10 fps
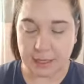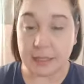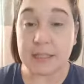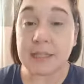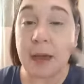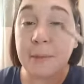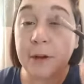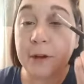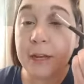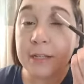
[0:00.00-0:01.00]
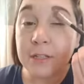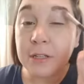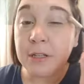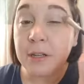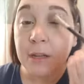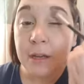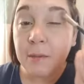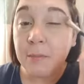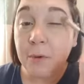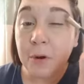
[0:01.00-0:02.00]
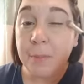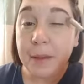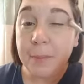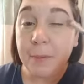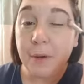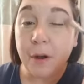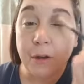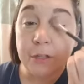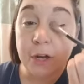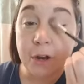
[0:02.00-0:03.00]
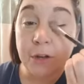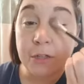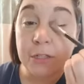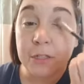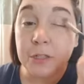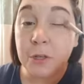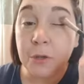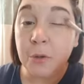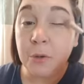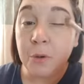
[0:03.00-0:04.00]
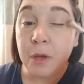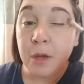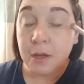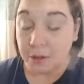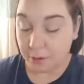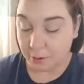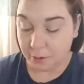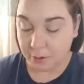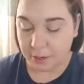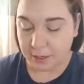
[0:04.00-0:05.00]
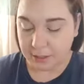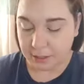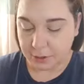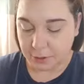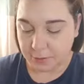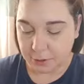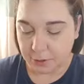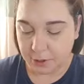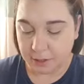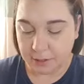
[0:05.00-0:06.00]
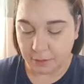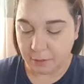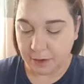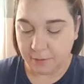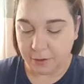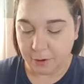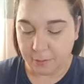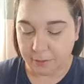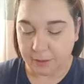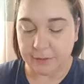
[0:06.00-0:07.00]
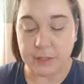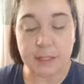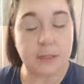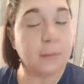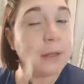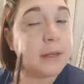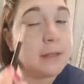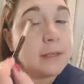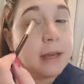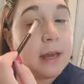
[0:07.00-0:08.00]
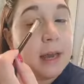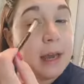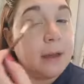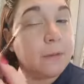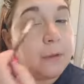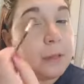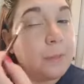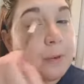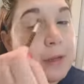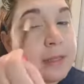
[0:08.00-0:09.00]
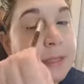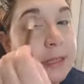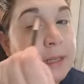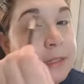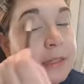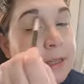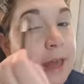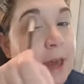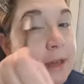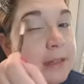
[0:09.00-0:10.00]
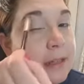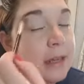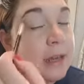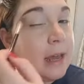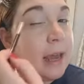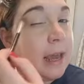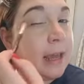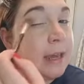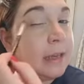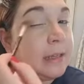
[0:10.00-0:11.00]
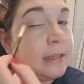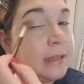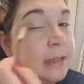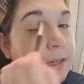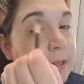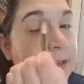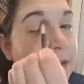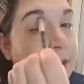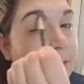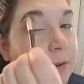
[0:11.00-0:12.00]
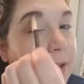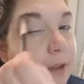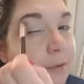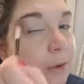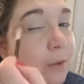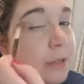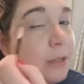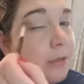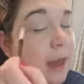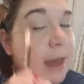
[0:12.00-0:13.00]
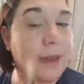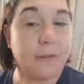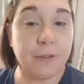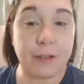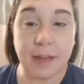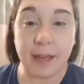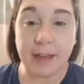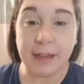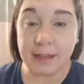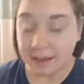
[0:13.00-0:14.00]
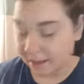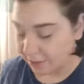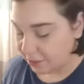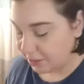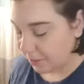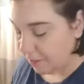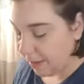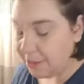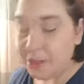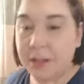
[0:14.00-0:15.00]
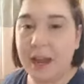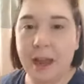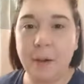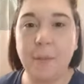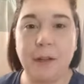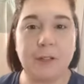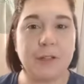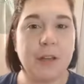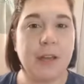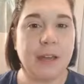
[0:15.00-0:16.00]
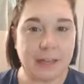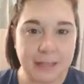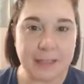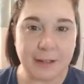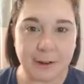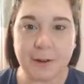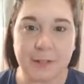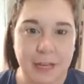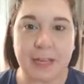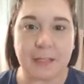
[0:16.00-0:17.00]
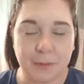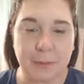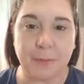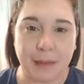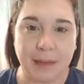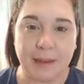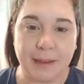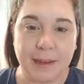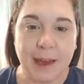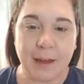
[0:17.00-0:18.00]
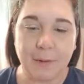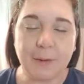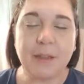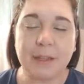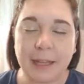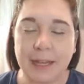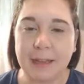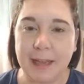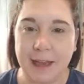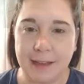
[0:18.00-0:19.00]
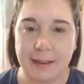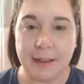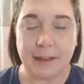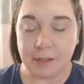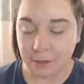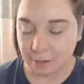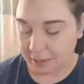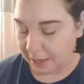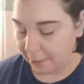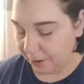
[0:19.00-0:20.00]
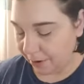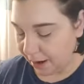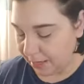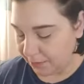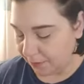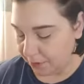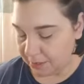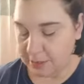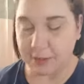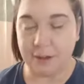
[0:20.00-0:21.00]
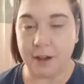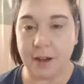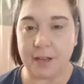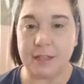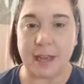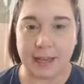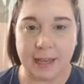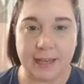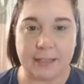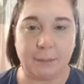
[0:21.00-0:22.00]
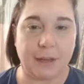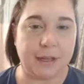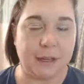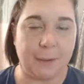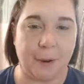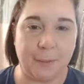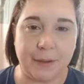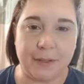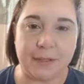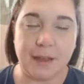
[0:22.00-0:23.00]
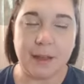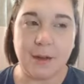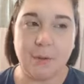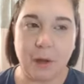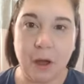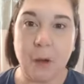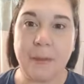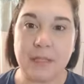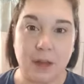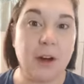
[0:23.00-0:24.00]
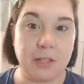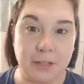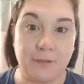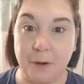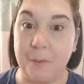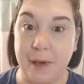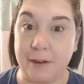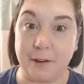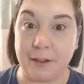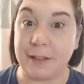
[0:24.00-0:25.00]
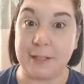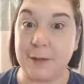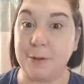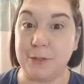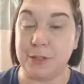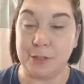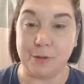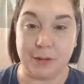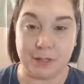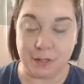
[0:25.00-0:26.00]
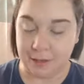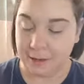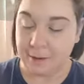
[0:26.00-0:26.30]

in this time in our nation, more people are turned to the Lord and to Scripture and to whatever their belief system is and really pressing into that. And, you know, if we would do that every day, just imagine how much easier your days would be. I really think that, you know, keeping our eyes focused on God, that He has a plan and a purpose, will help us all to feel better in this whole situation.